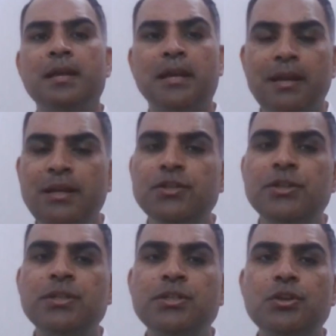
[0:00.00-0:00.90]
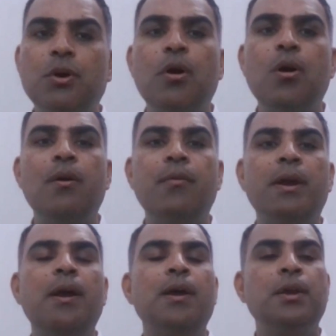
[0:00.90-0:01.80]
clinicians
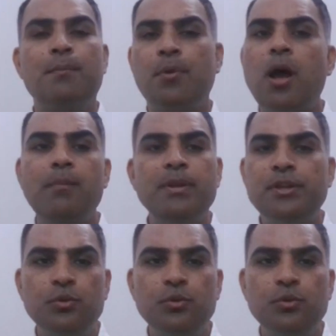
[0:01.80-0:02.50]
or probably